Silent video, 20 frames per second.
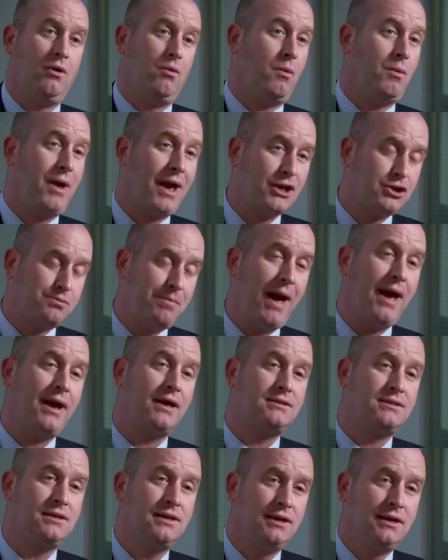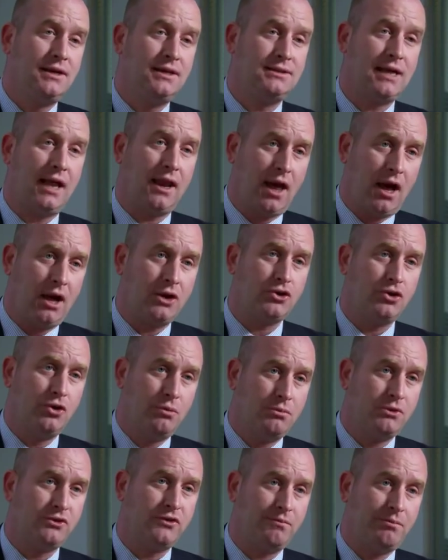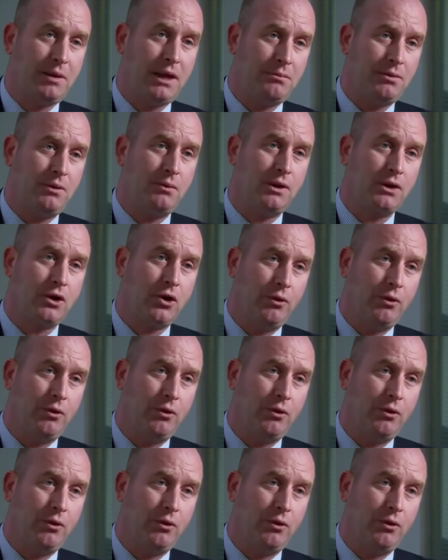or what we expect, is that large numbers of people will